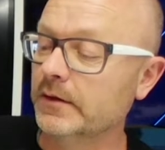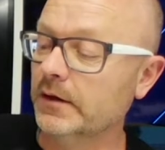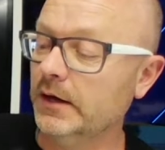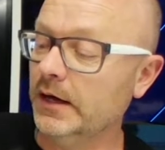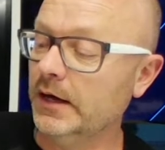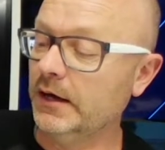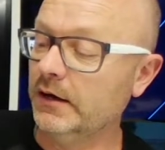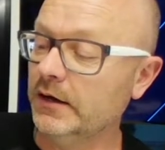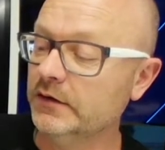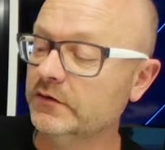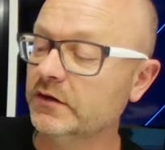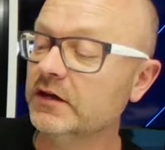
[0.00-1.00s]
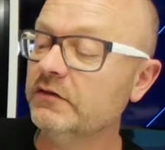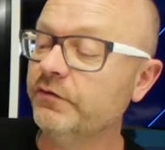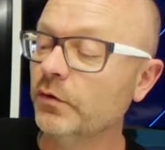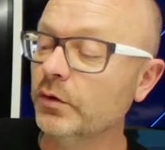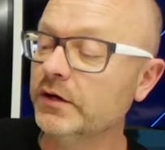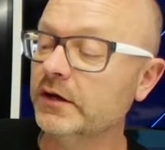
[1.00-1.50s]
It's the
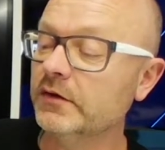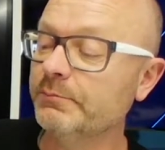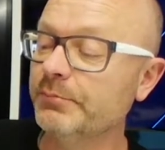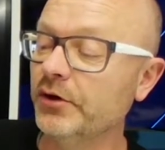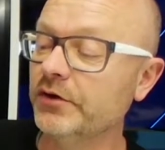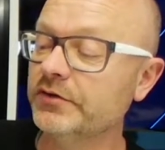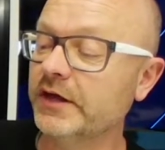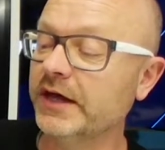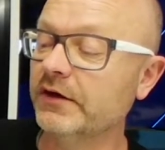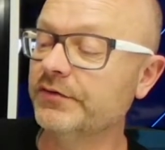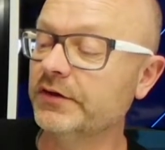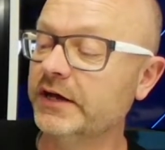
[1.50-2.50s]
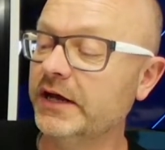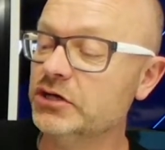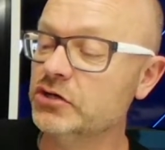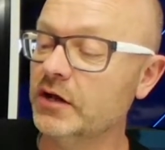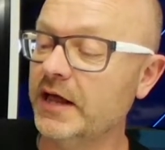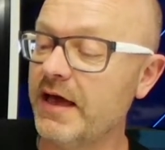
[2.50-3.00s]
40th birthday of the
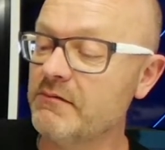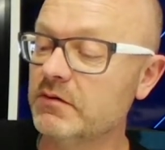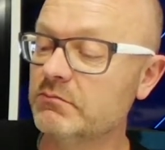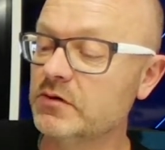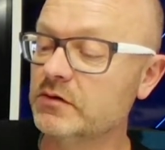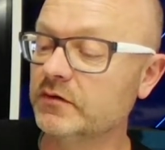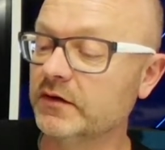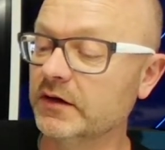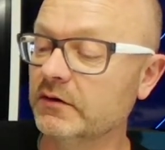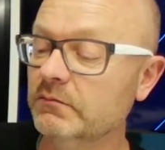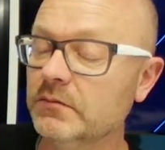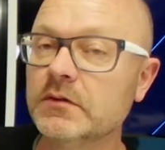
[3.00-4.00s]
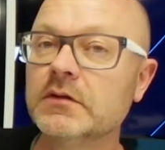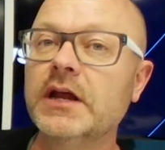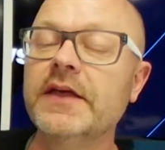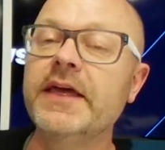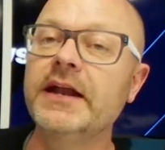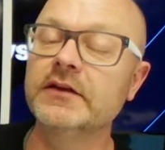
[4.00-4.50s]
National Army Museum. Now,
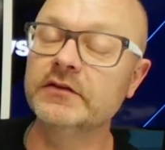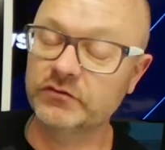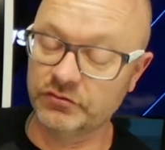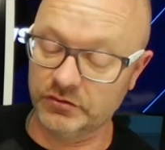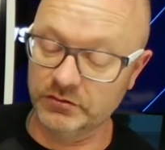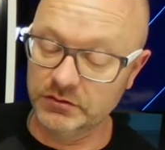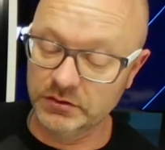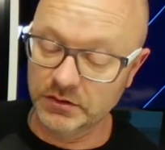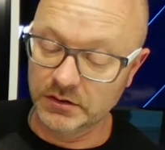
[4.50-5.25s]
that is true.